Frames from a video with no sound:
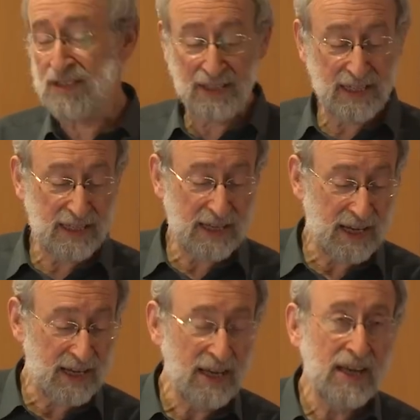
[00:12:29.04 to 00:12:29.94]

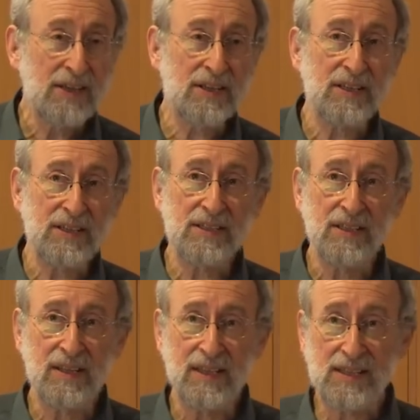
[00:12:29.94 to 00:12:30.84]

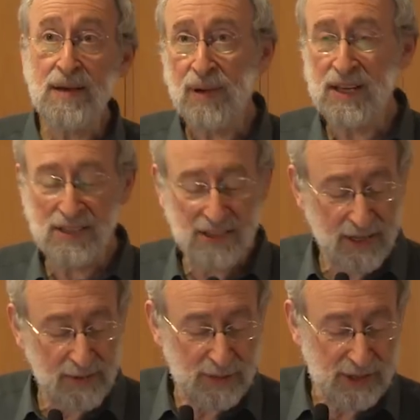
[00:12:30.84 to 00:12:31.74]
the template
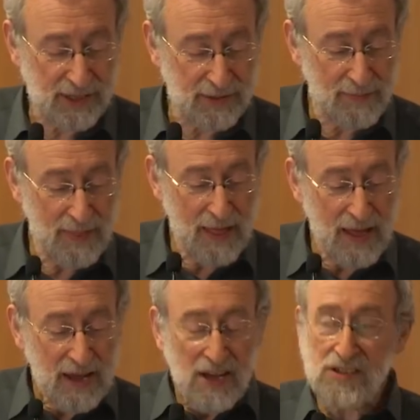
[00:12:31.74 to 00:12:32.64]
interpreter.
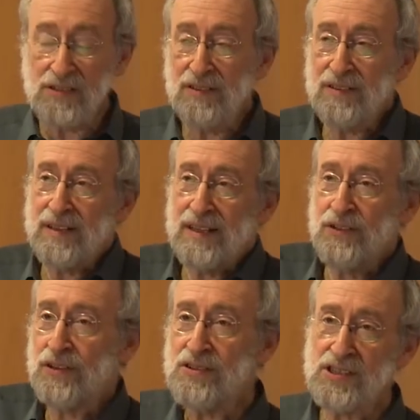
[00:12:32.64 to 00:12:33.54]
So
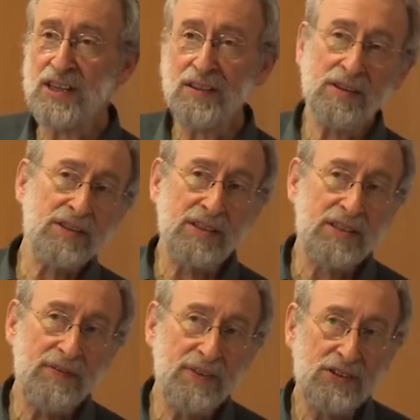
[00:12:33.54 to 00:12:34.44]
you can see there's a
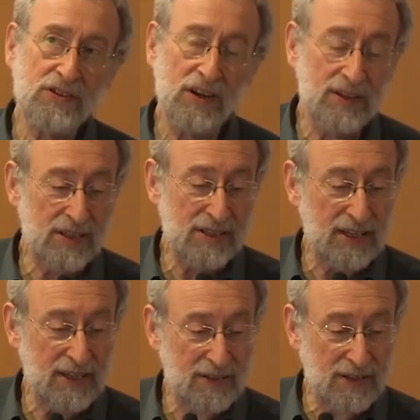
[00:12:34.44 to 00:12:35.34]
div
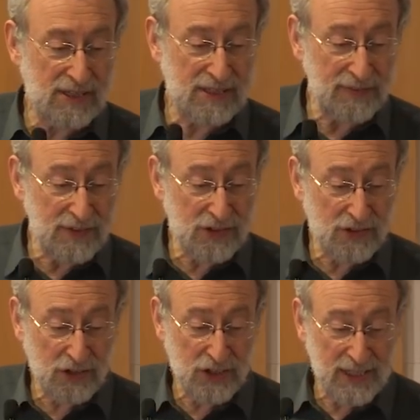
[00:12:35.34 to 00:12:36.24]

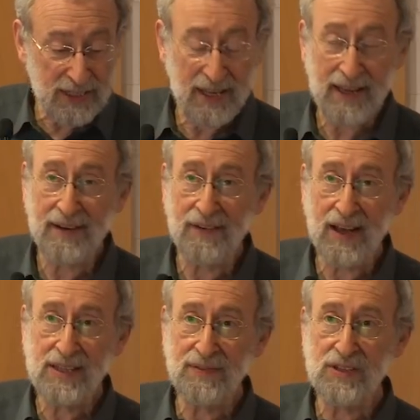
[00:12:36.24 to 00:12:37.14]
instruction in there, an
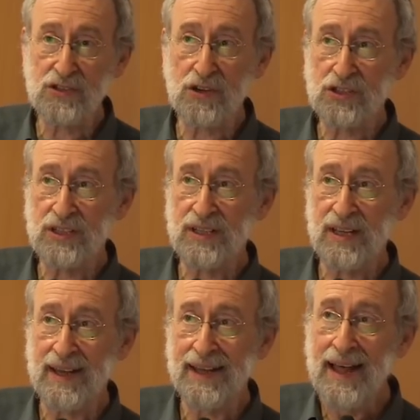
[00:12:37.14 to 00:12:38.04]
IDIV instruction in
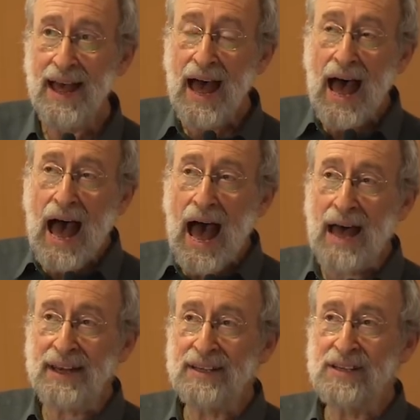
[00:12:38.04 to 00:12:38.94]
there.
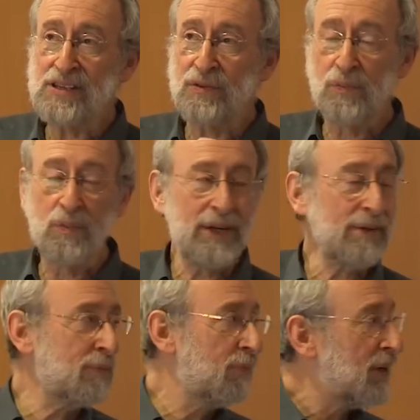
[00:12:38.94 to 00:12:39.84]
And
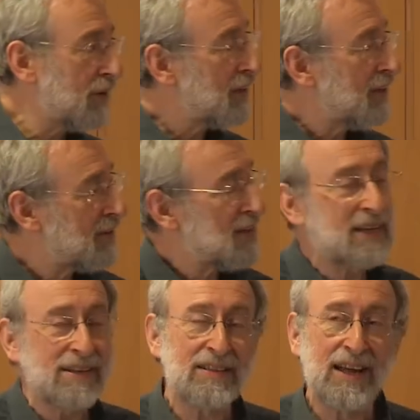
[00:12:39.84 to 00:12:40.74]
we were looking at this
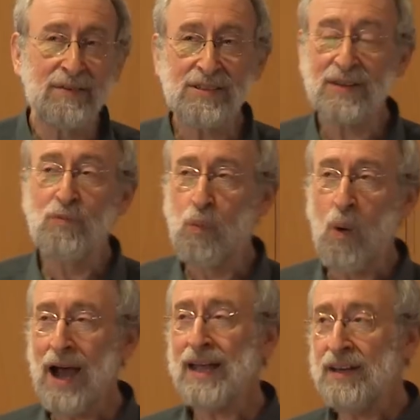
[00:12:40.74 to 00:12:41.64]
last night and saying,
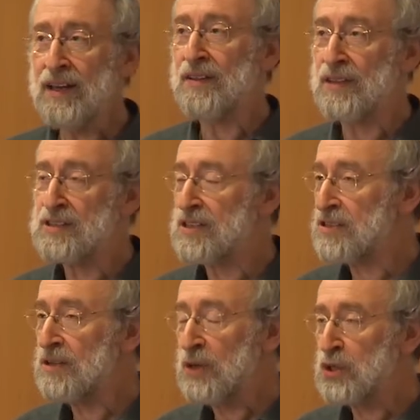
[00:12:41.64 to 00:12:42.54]
why on earth is it
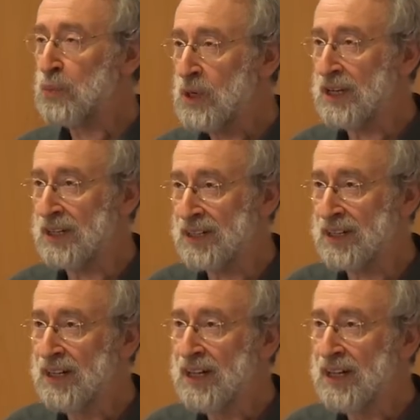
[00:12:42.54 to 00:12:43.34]
so much work